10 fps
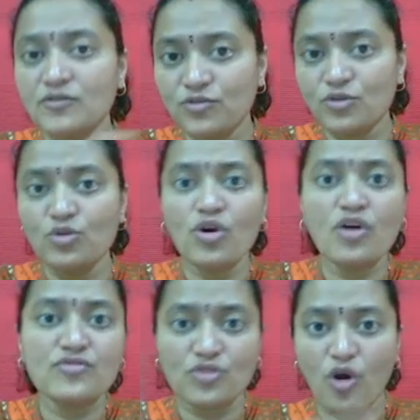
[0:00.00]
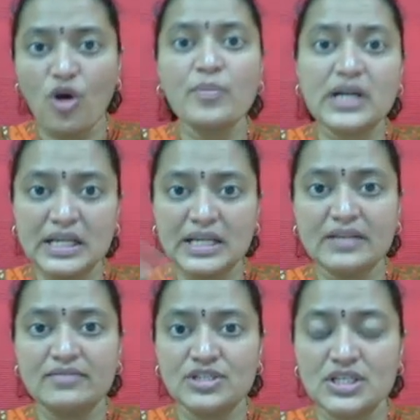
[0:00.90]
flow of raw
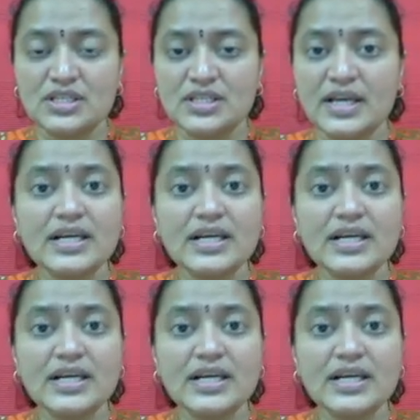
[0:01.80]
material which is there,